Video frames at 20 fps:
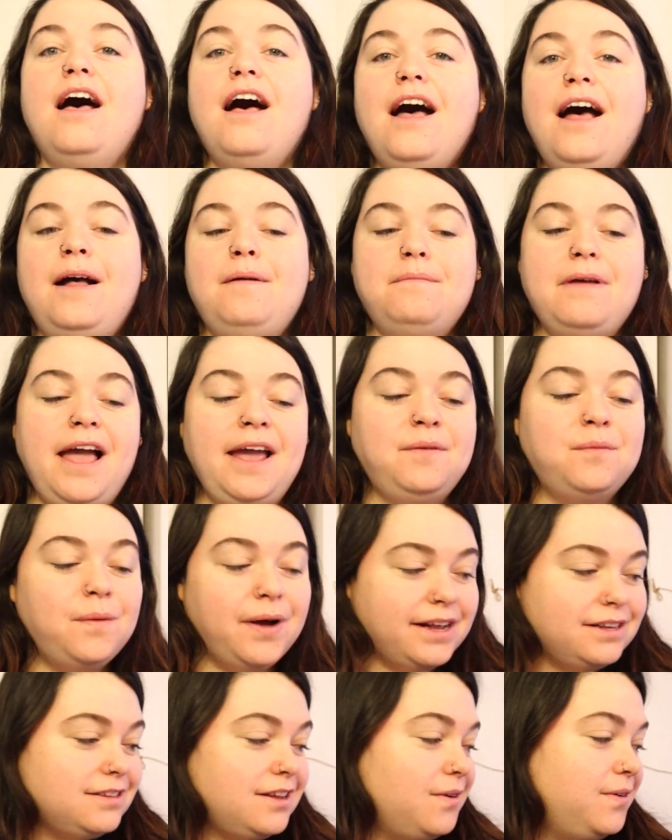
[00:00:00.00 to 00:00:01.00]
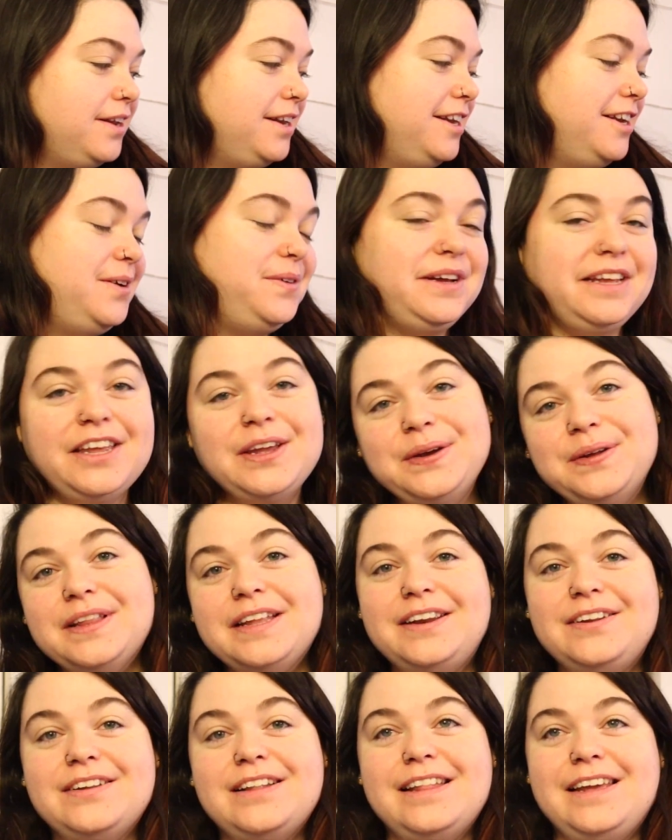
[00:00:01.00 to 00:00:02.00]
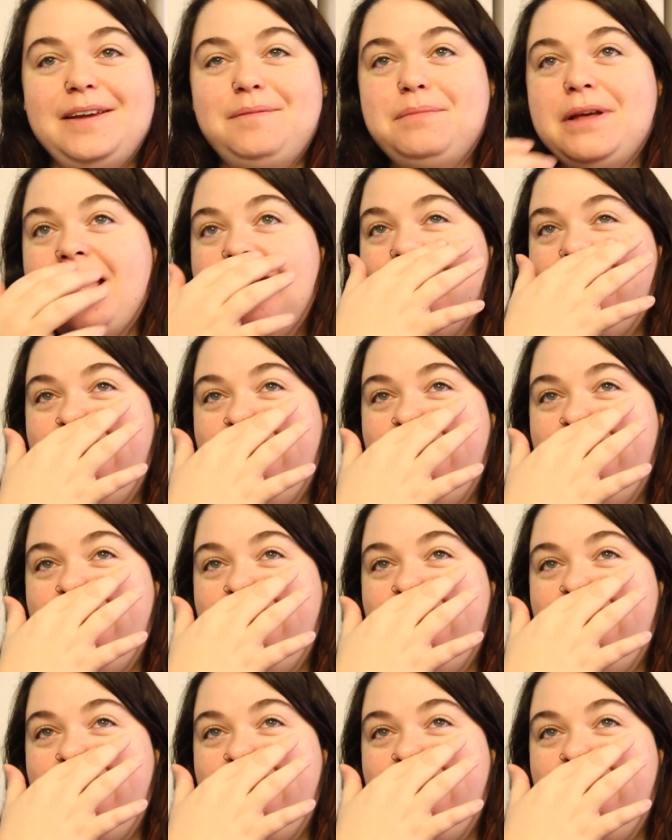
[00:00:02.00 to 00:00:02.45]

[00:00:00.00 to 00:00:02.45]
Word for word: Um, I was going to do a cute little clip